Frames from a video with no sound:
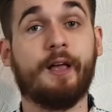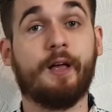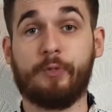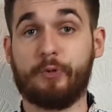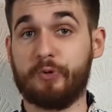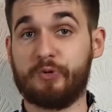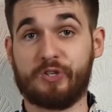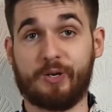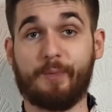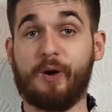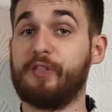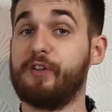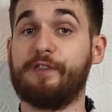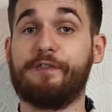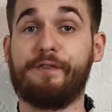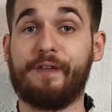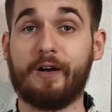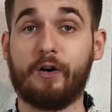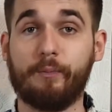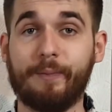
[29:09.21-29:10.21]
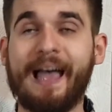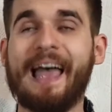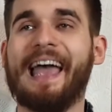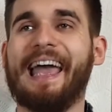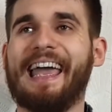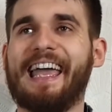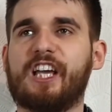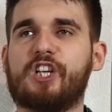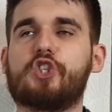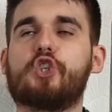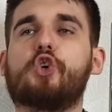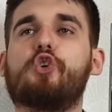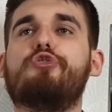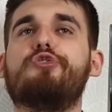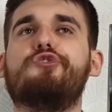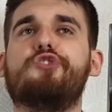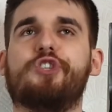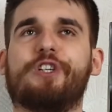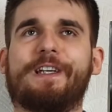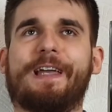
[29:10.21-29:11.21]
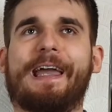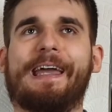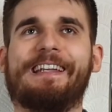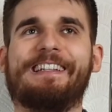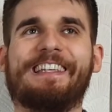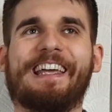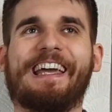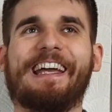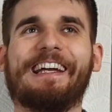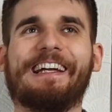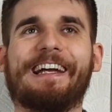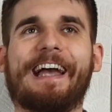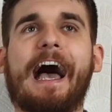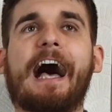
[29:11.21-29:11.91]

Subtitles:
through some other film. Excruciating